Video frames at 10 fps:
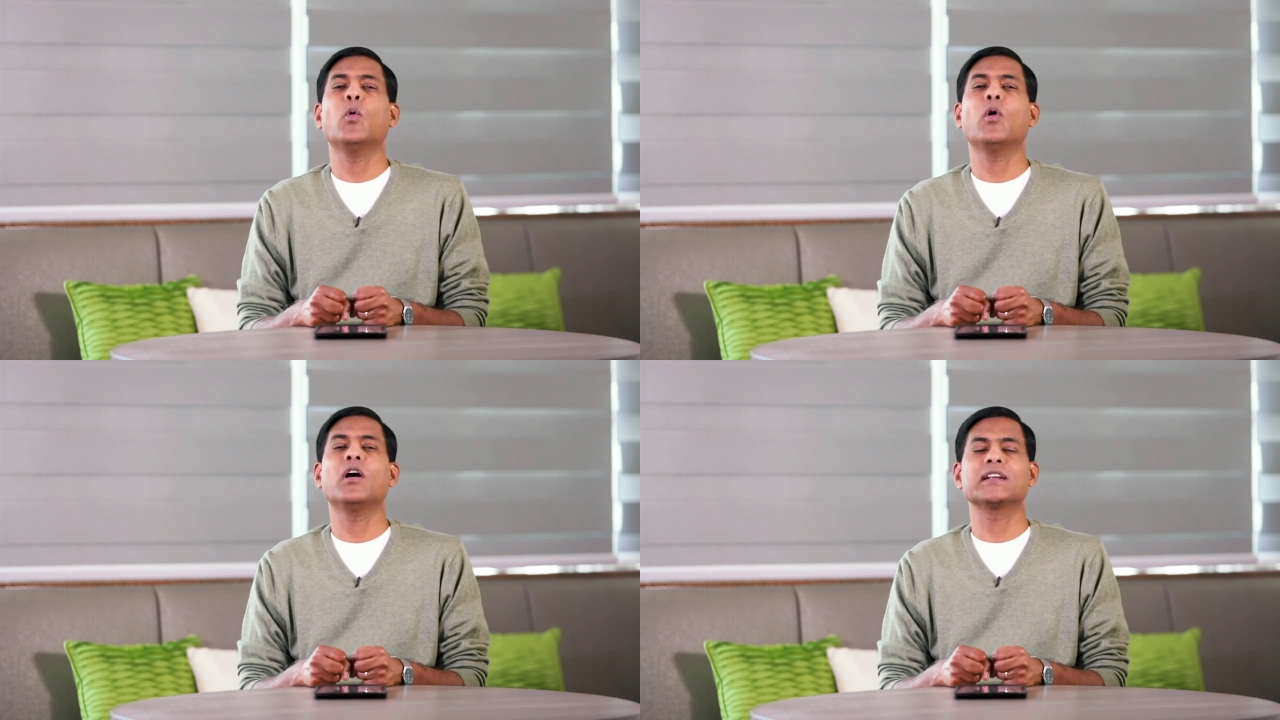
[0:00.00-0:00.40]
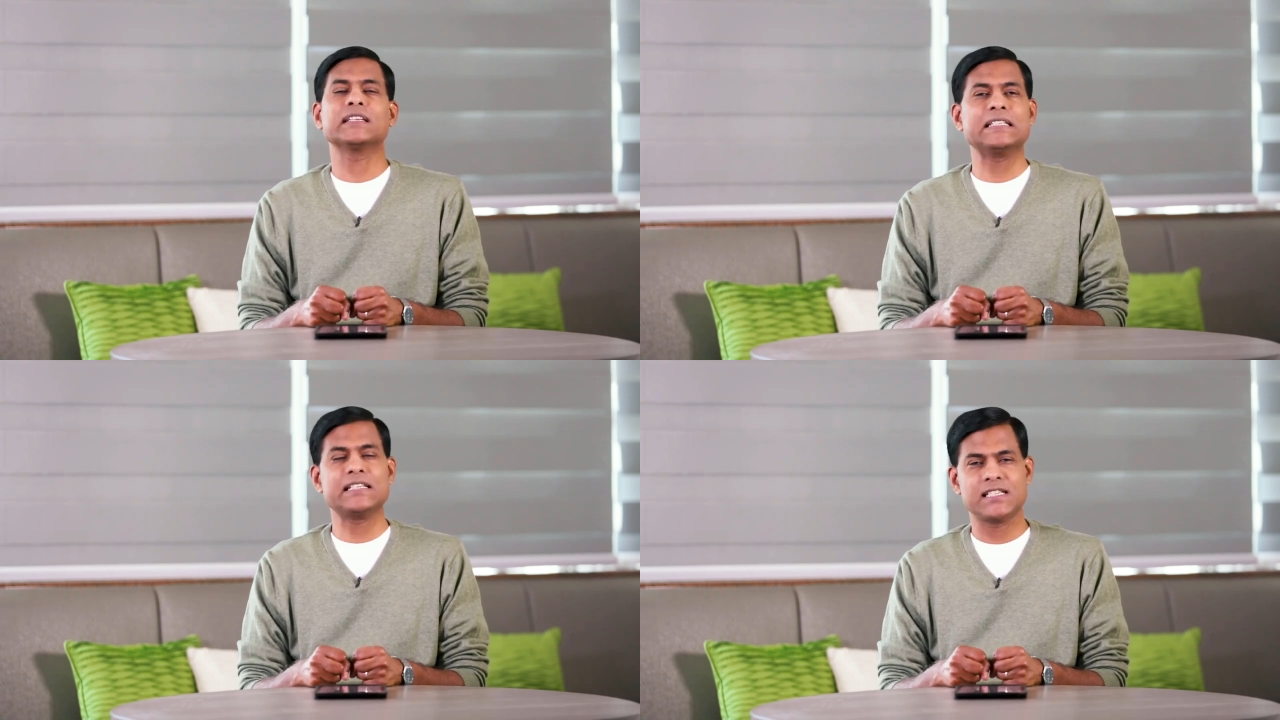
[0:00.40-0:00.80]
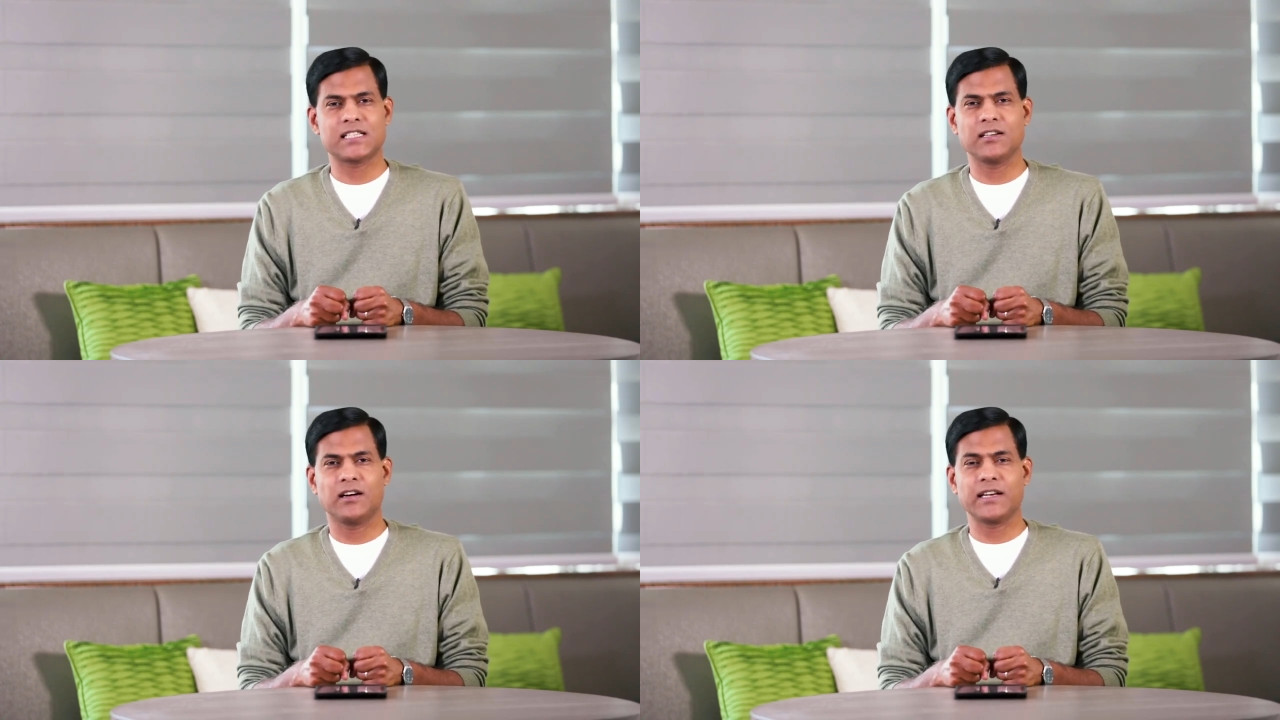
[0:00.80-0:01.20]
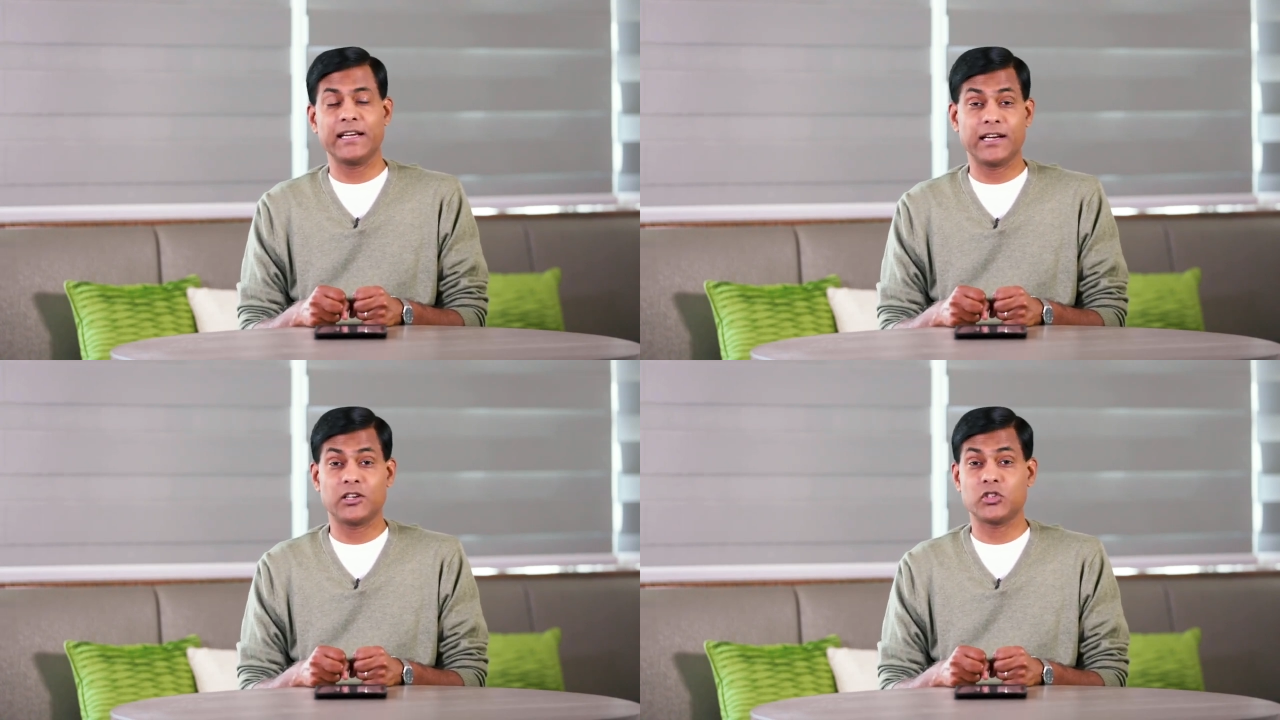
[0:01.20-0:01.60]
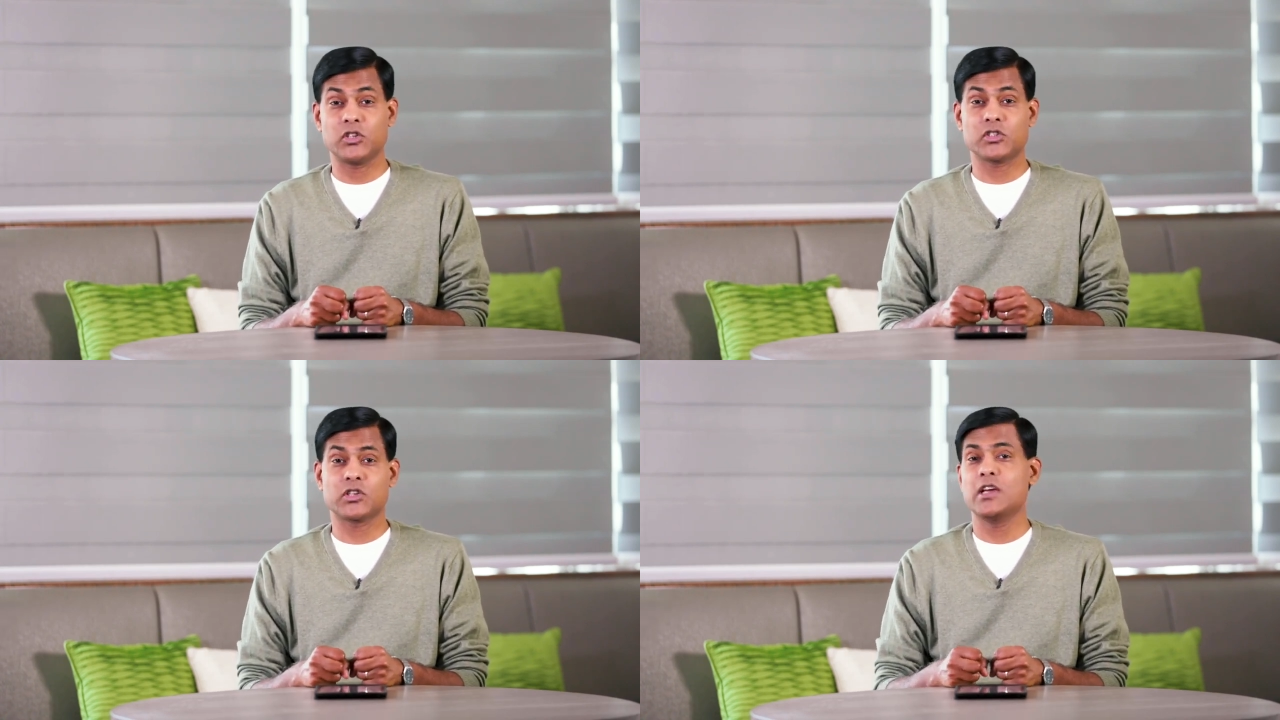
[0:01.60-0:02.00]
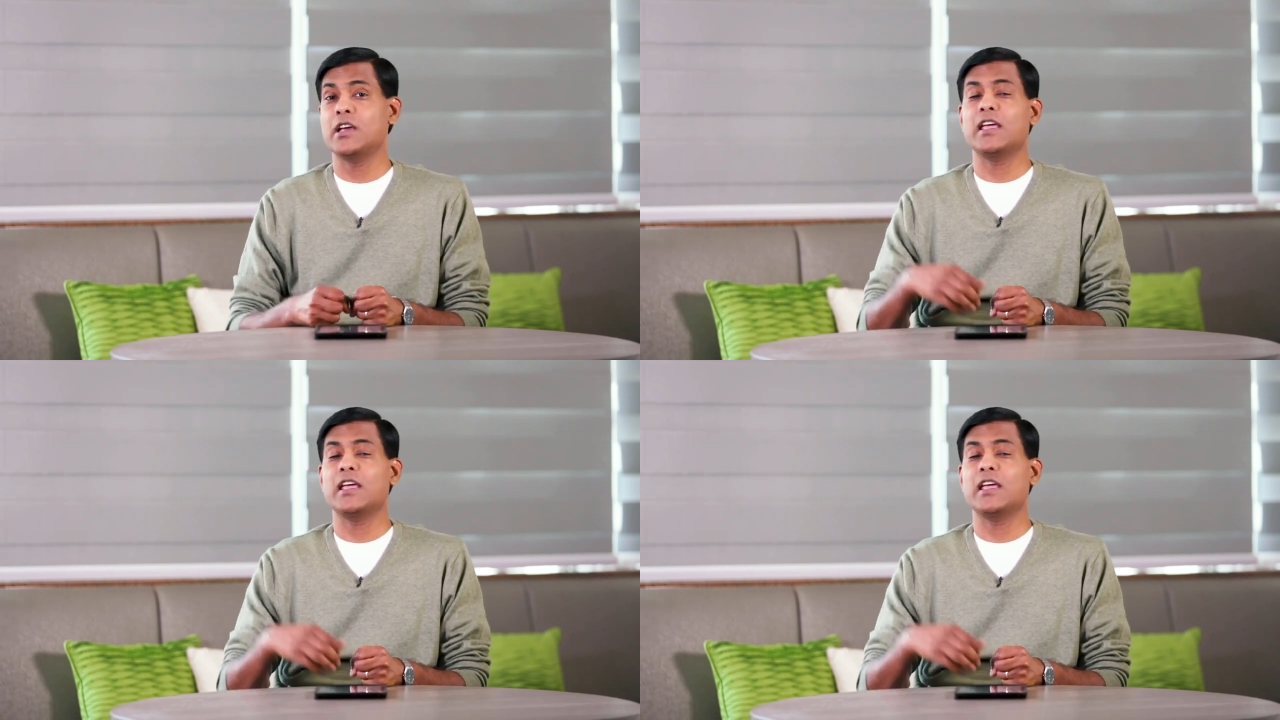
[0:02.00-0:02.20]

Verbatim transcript: what does not exist.